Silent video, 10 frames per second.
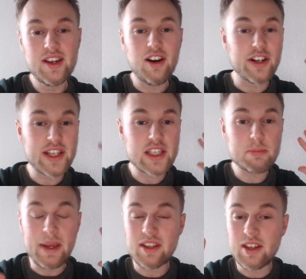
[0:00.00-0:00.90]
Are they
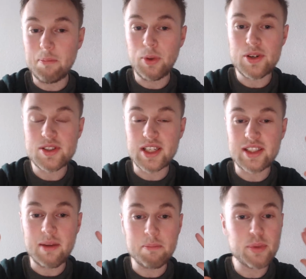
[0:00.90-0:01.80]
expecting a person that
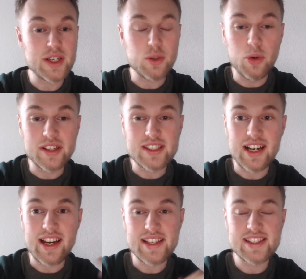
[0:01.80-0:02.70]
can
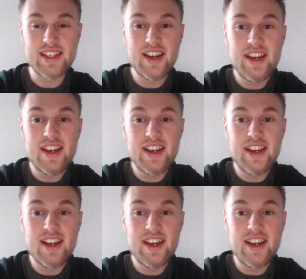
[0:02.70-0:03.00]
prioritize?